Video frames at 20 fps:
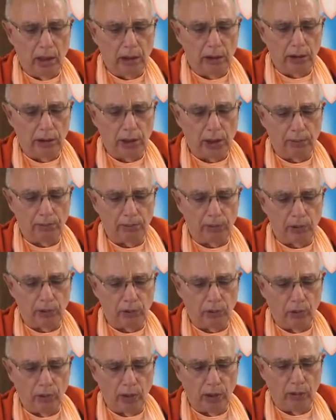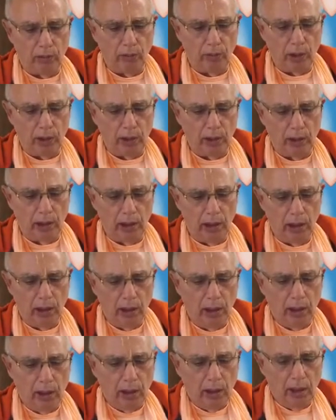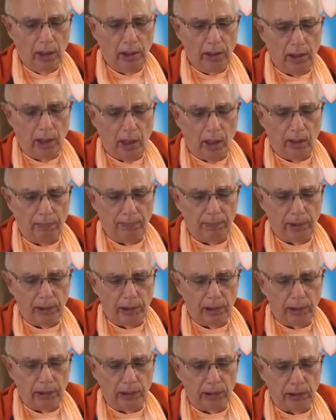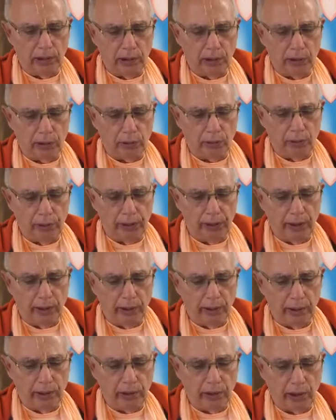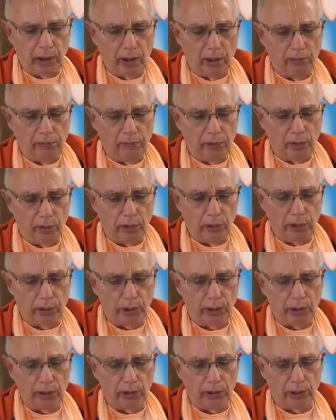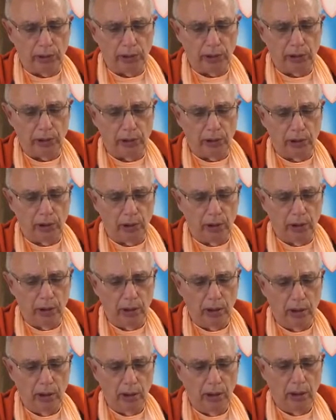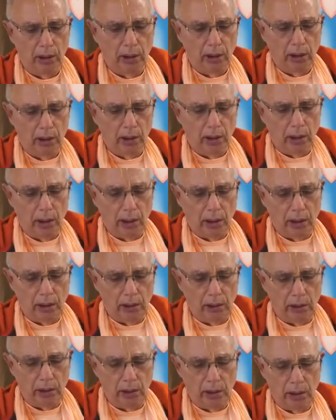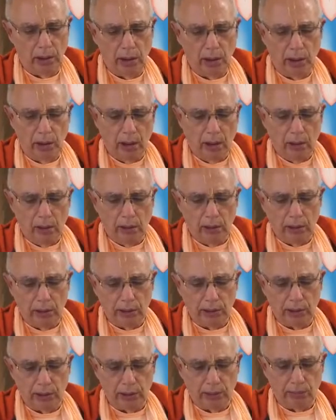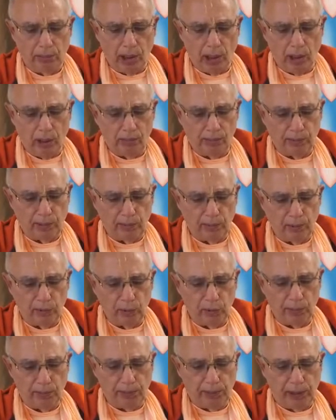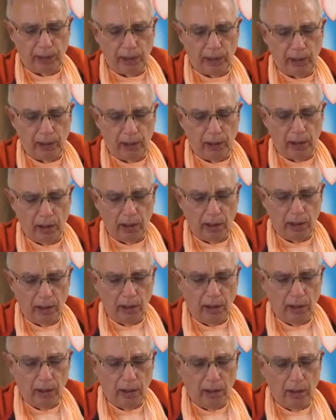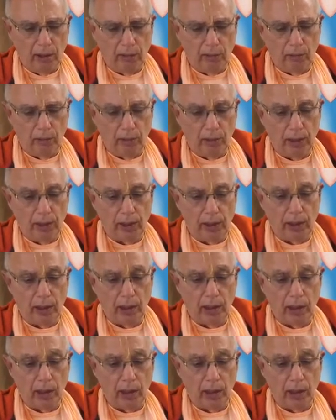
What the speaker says: chapter 21. The opulence and sweetness of Lord Sri Krishna. And this is Mahaprabhu speaking with